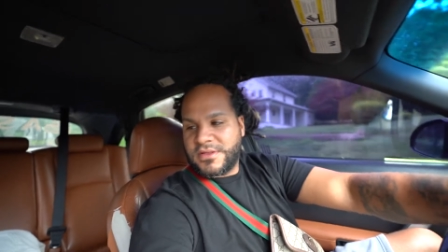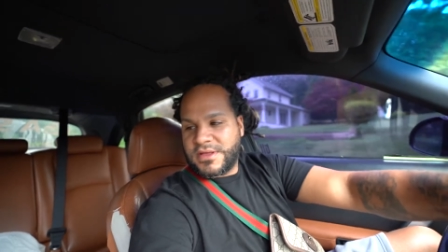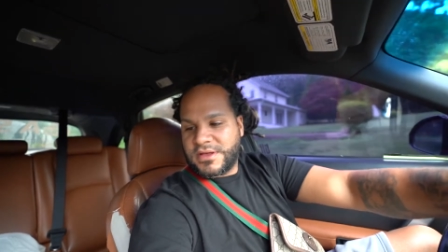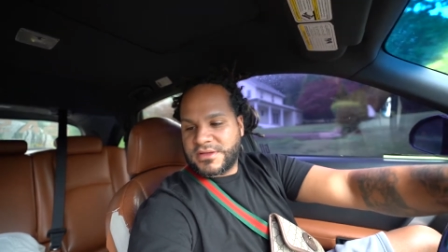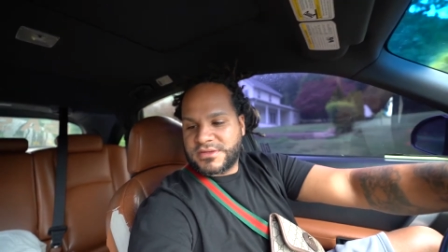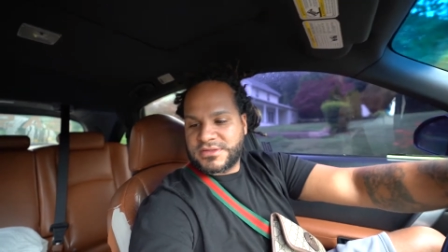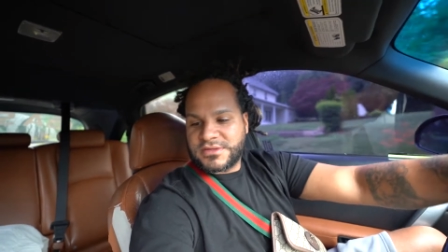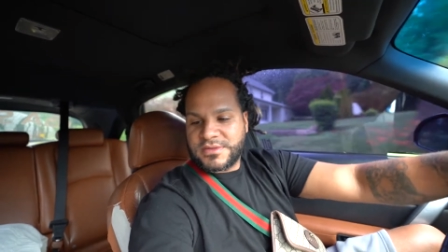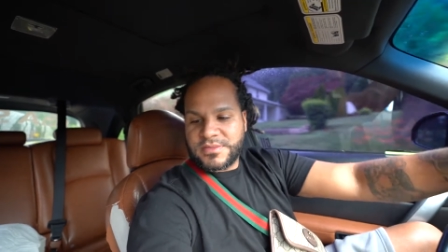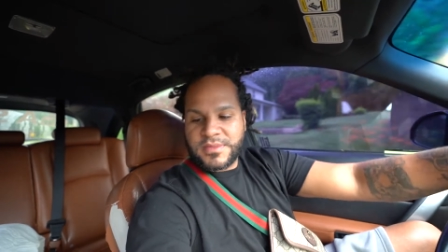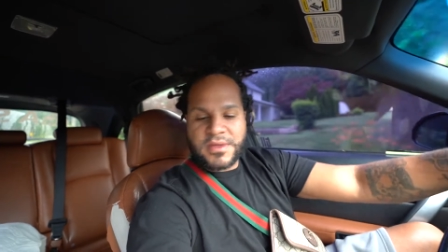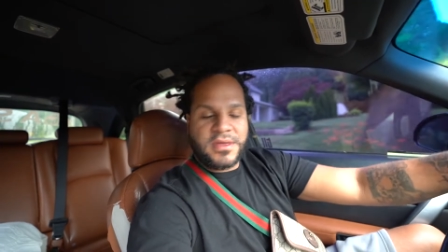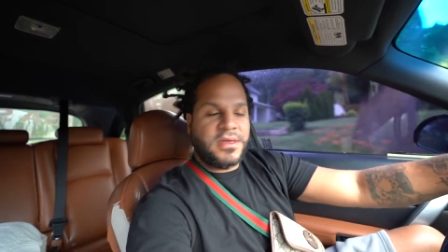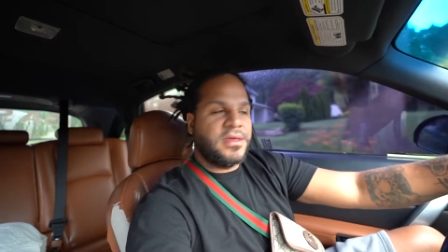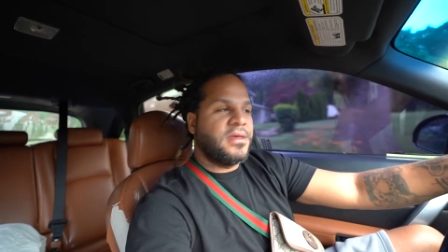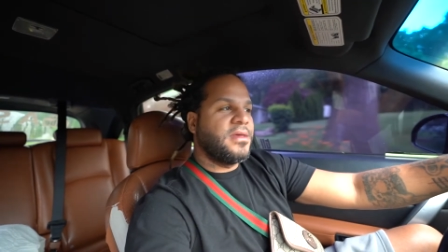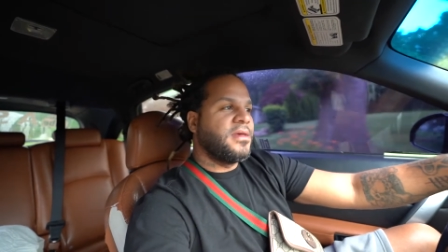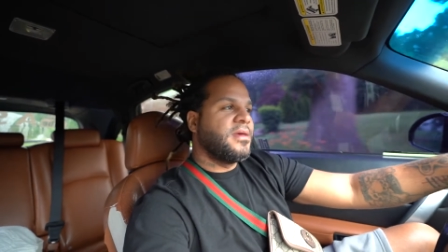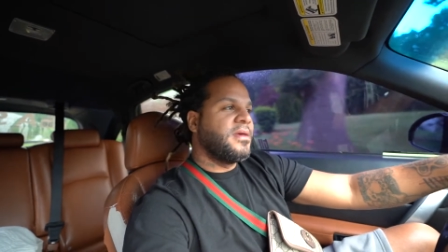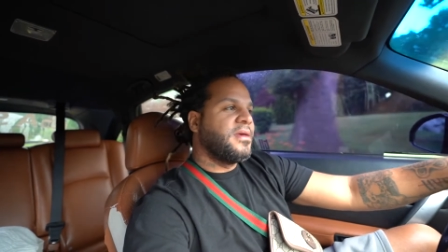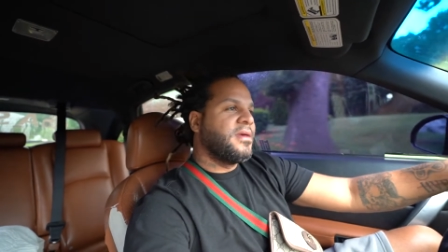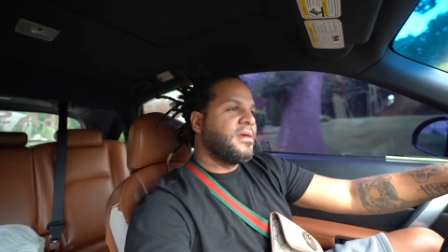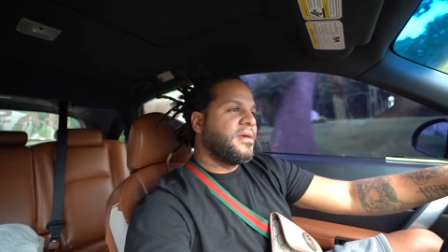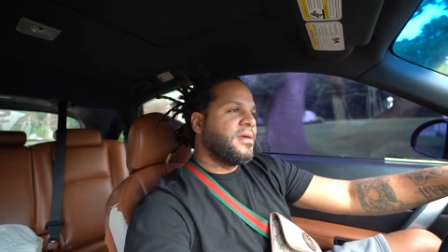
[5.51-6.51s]
next to me.
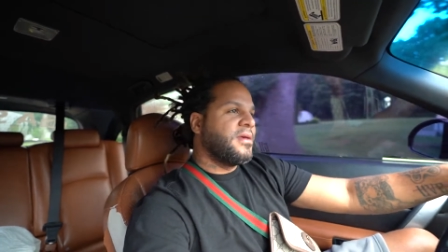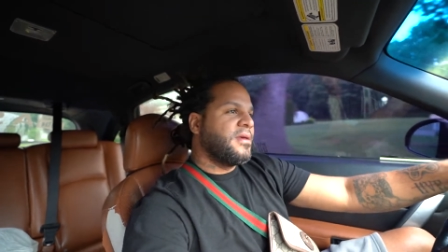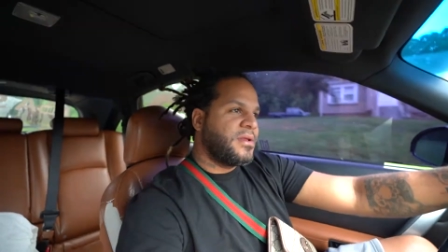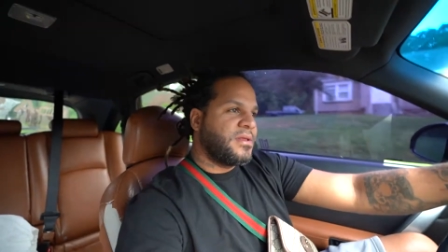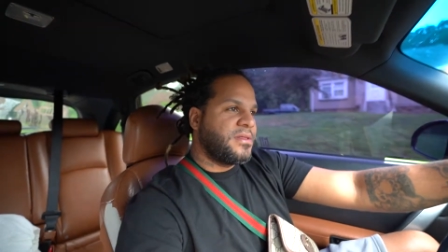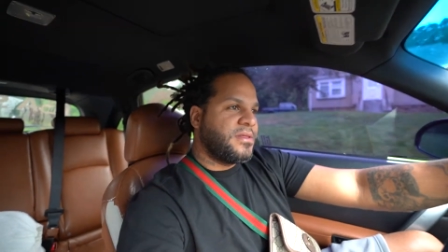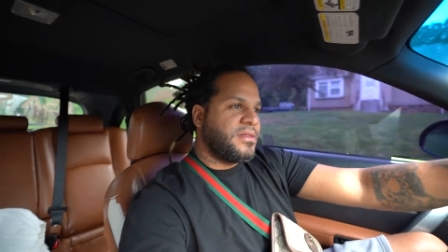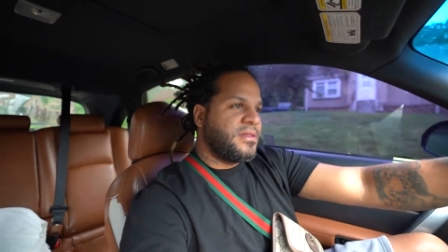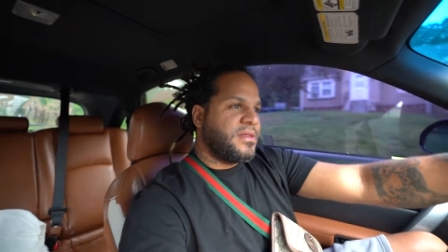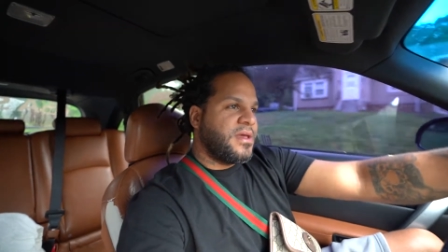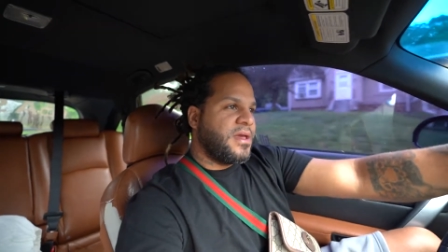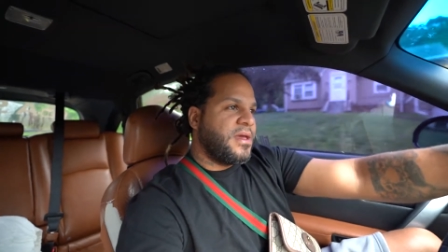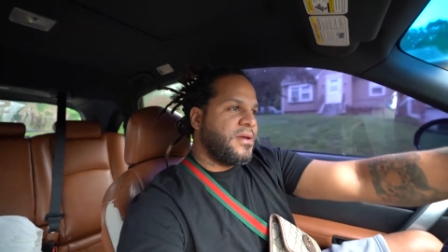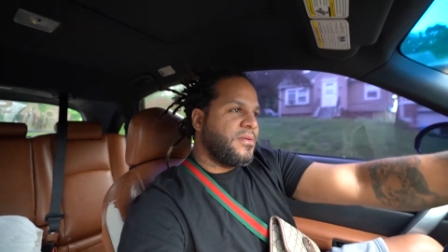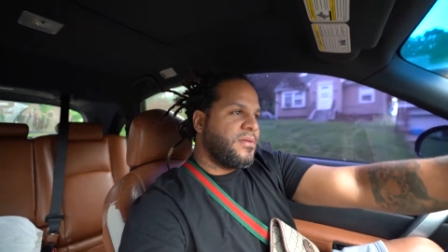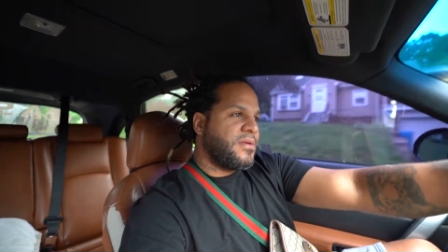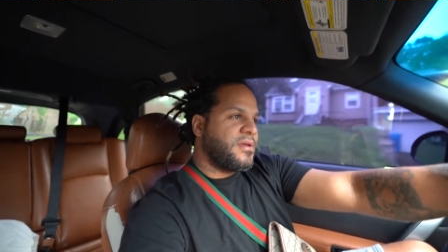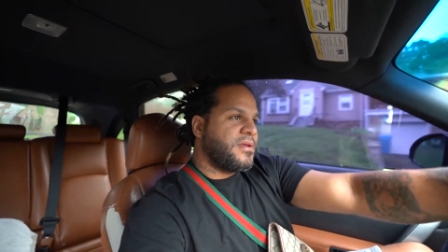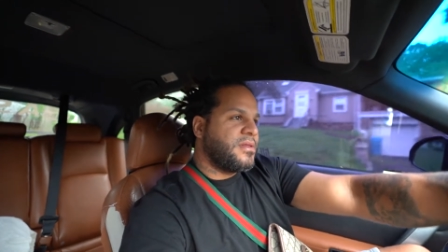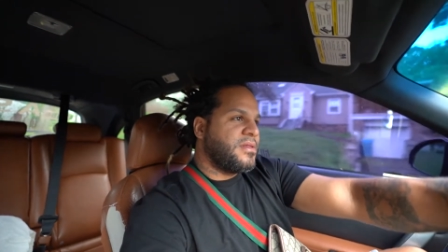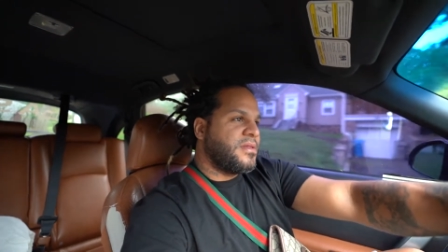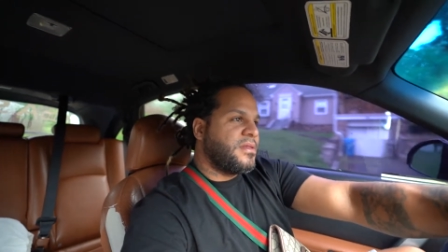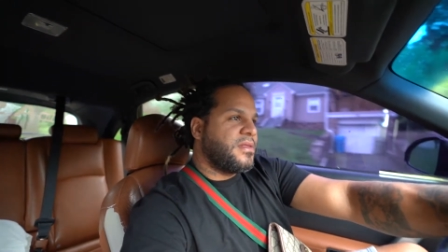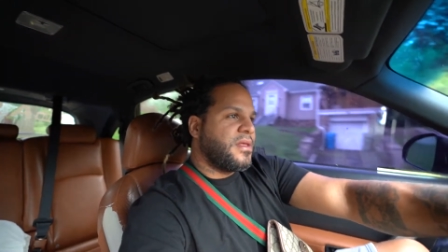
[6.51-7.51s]
What a day,
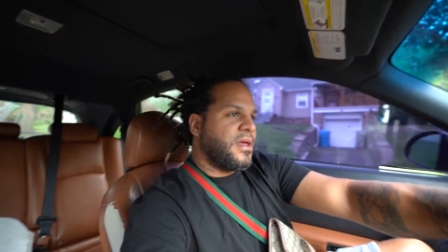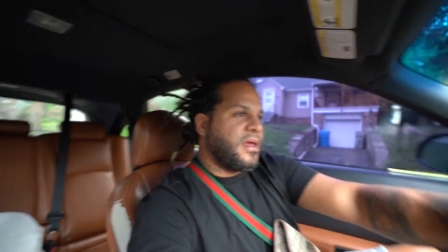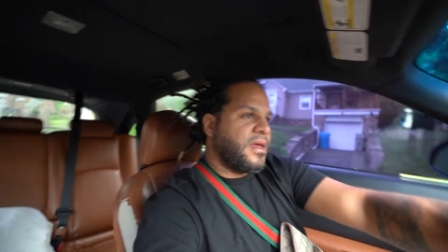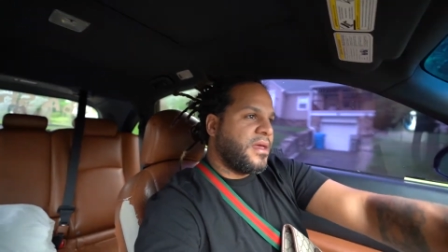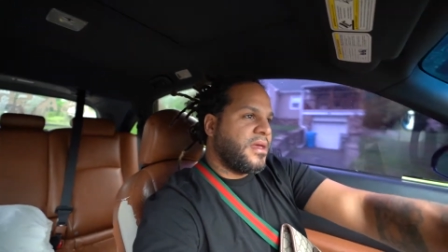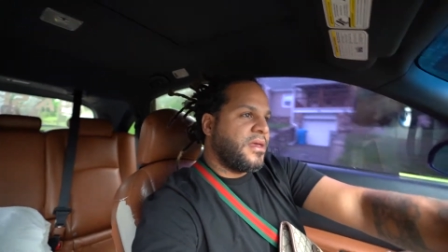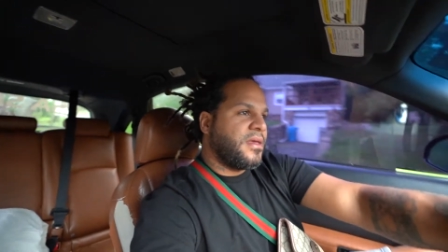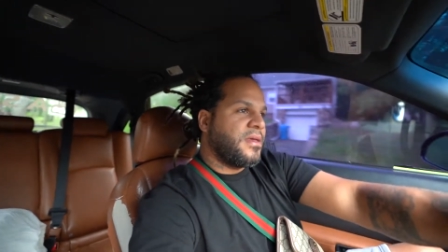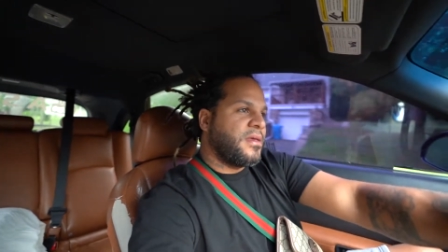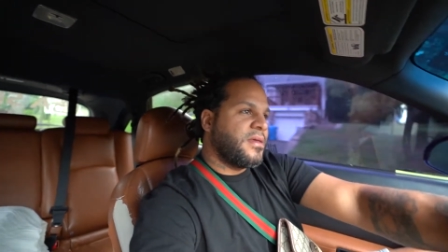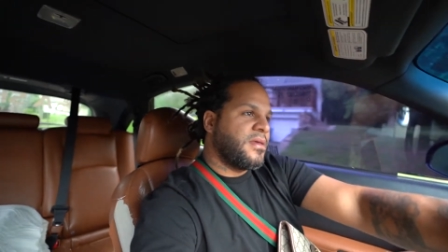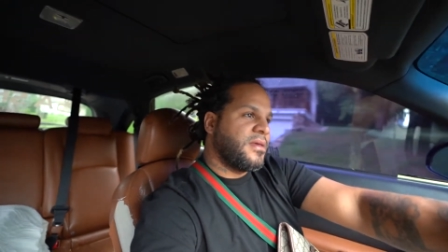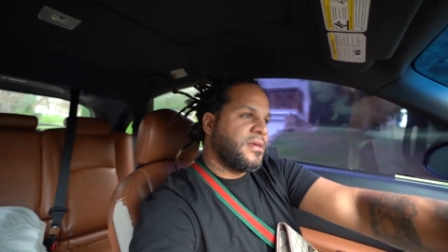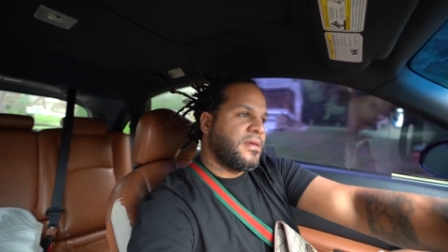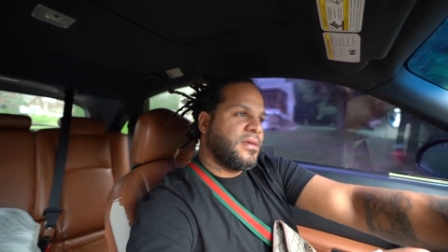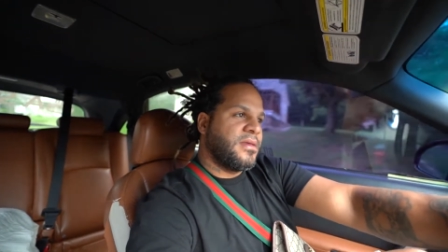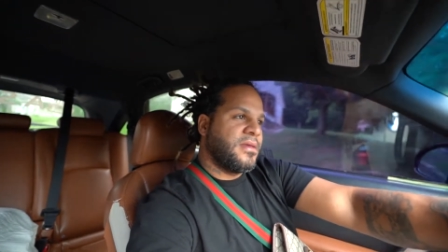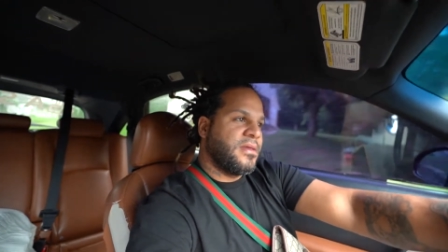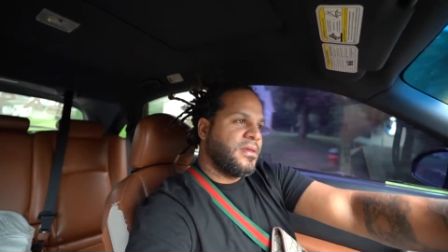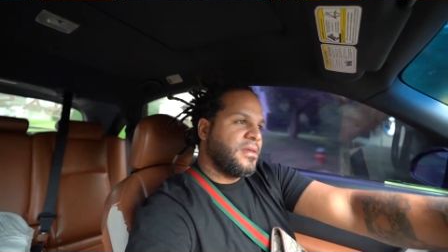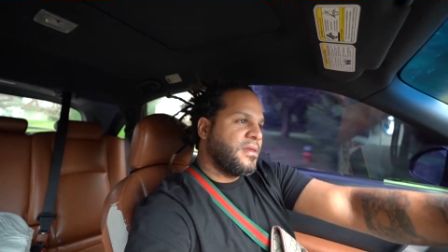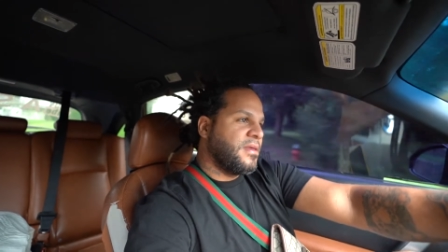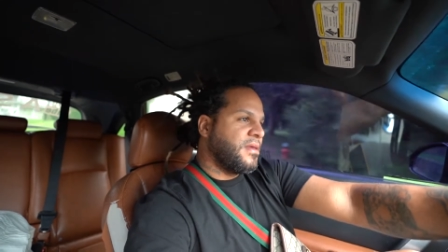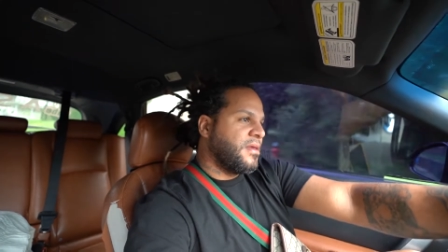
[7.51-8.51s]
what a day.
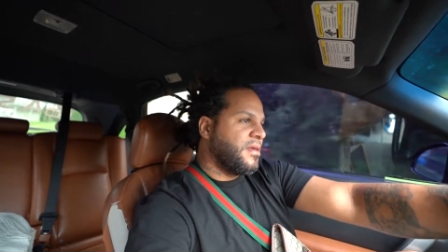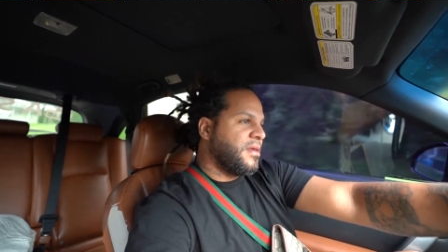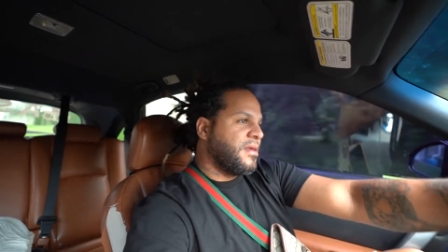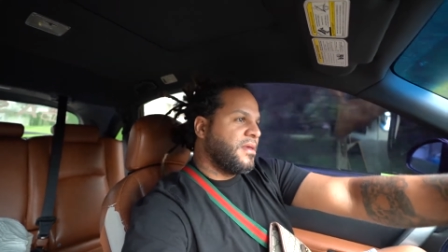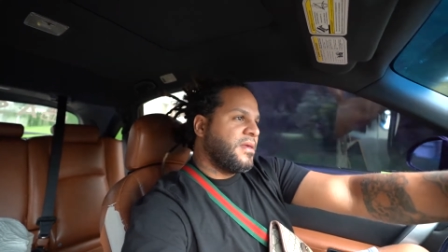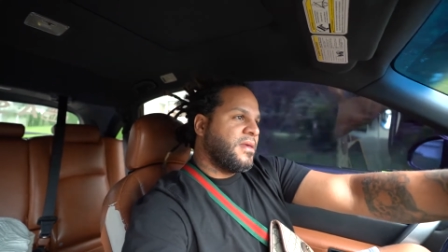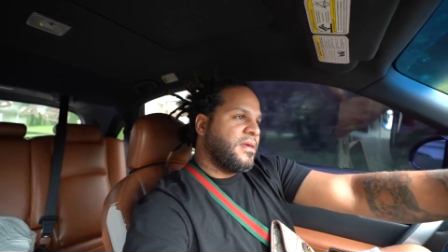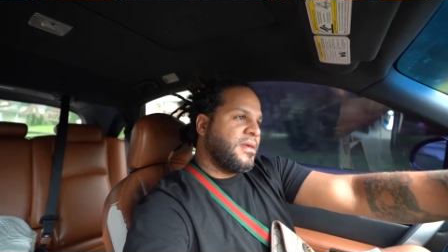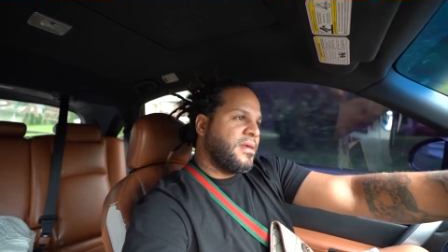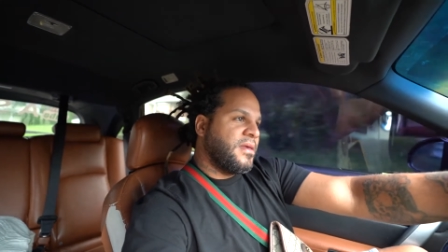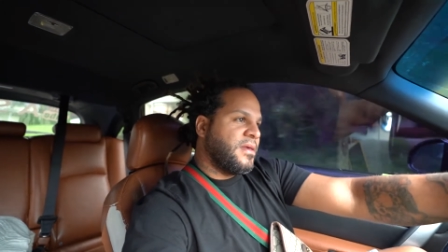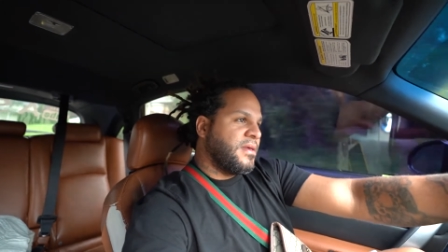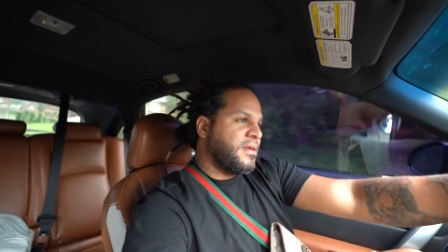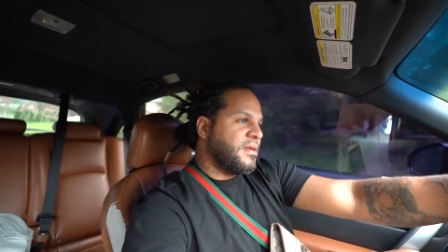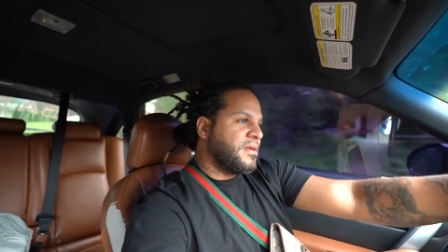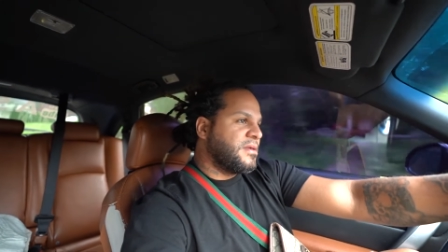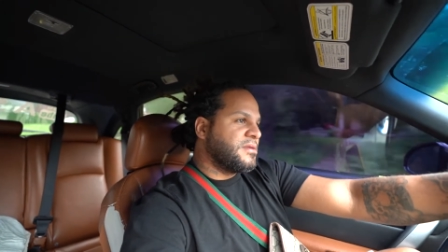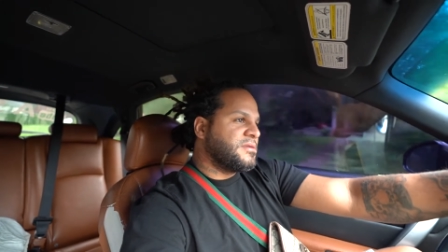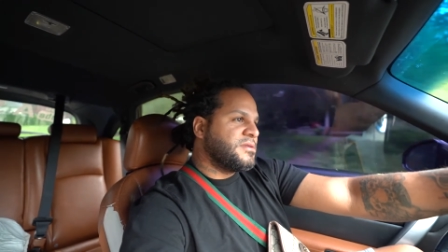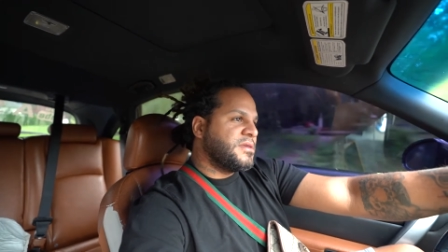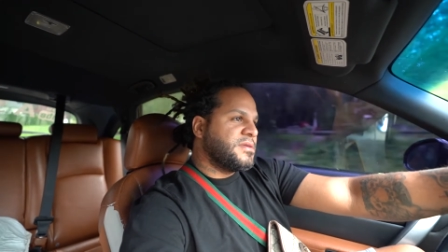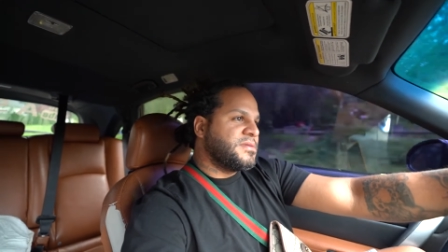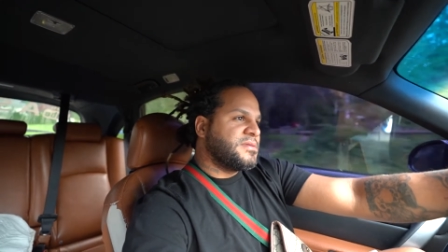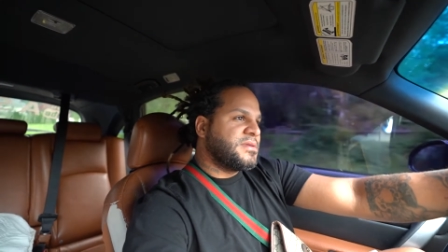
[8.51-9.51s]

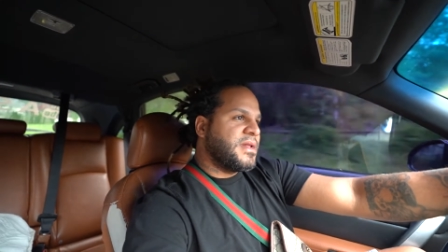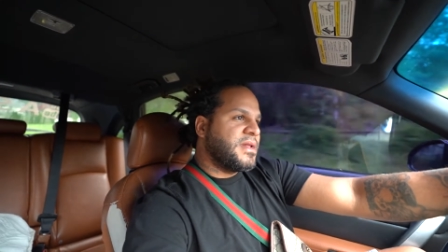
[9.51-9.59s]
It seems